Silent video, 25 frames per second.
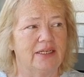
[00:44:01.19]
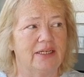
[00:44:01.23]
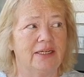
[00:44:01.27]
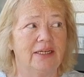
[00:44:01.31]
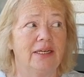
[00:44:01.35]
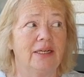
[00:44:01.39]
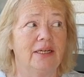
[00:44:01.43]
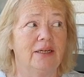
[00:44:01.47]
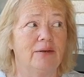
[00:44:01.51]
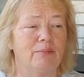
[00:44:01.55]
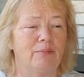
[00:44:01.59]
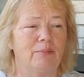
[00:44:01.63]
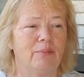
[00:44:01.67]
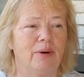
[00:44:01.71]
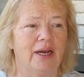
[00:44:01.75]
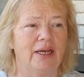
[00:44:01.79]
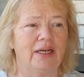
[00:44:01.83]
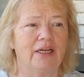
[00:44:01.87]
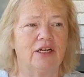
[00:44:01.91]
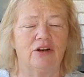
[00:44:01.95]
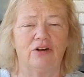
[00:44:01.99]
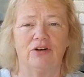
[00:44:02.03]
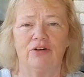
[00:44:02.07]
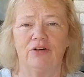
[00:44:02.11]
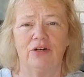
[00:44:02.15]
My
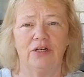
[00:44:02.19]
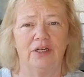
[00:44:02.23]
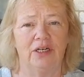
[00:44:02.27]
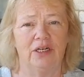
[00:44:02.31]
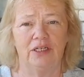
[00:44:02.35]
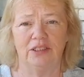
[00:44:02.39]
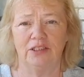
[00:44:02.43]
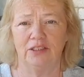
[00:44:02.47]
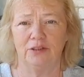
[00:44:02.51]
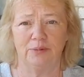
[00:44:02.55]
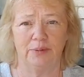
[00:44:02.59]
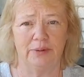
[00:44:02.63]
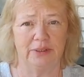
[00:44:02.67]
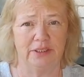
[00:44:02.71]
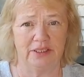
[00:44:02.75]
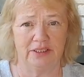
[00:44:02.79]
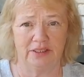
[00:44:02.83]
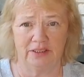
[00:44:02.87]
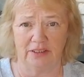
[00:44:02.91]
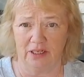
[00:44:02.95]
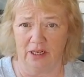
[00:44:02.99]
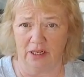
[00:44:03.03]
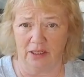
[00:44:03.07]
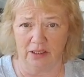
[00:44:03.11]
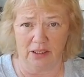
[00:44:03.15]
current husband
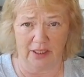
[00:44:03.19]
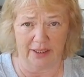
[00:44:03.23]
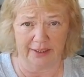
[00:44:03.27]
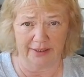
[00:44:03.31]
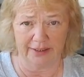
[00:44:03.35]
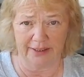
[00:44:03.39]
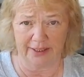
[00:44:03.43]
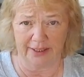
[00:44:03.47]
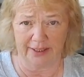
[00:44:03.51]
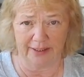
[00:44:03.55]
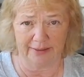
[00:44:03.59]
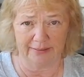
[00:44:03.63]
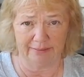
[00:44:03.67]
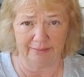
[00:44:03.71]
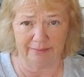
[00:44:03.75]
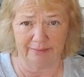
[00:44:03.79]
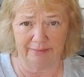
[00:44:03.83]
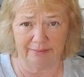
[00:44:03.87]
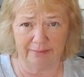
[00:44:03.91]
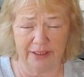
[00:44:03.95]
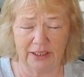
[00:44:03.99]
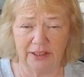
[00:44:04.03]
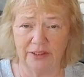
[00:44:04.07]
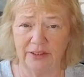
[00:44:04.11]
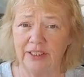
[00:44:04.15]
is not like that,
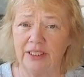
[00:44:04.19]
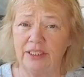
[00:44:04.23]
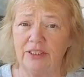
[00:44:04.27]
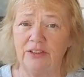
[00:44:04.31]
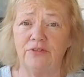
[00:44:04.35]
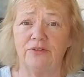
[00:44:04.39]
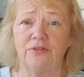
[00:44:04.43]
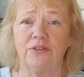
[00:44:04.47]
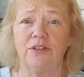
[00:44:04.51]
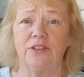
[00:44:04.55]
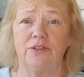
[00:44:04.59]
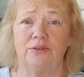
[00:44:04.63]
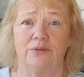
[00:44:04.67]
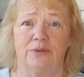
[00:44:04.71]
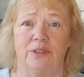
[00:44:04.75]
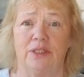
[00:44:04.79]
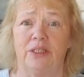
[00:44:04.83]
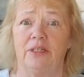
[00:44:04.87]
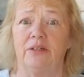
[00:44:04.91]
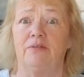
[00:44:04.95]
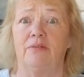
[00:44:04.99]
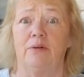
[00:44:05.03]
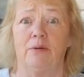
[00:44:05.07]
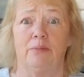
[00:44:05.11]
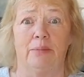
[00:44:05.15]
because he's friends with
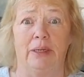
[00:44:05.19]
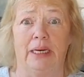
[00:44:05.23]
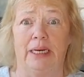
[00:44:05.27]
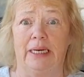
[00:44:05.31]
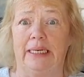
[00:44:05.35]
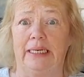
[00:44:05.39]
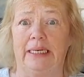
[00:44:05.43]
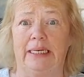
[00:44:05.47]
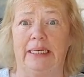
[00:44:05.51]
everybody.